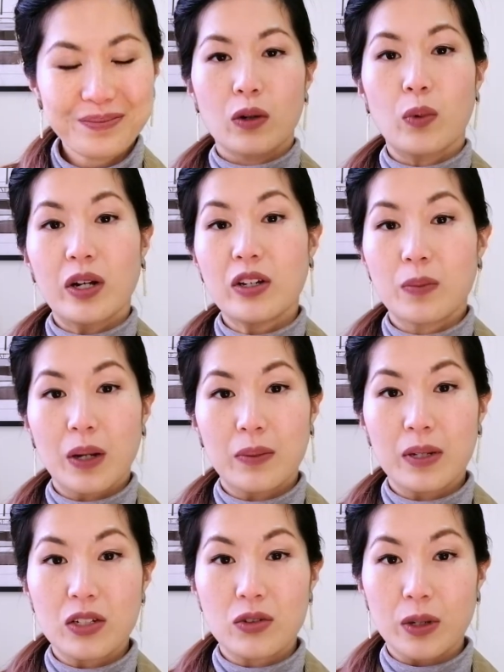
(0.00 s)
When your
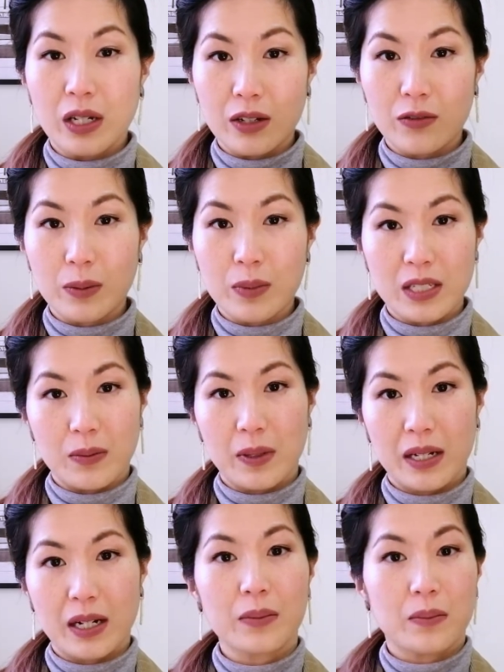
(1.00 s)
baby is drinking from a
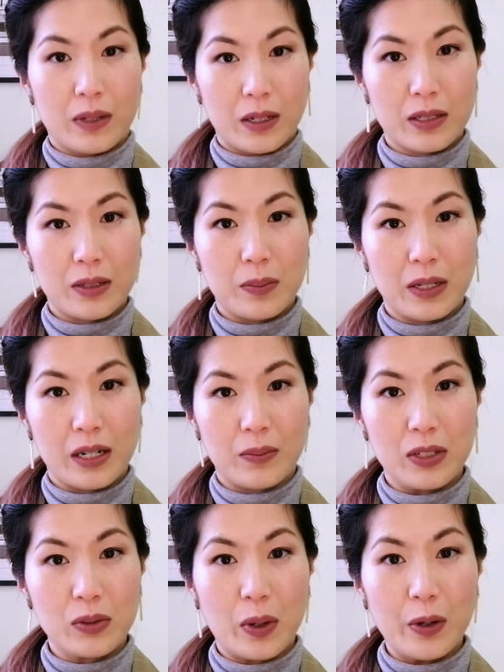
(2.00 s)
sippy cup
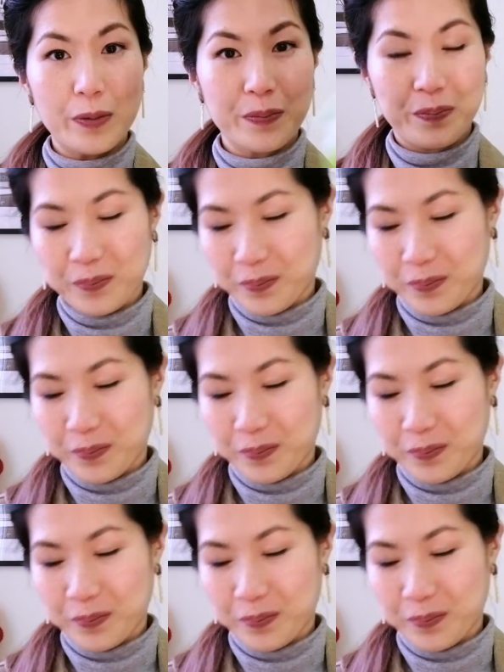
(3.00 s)
as well.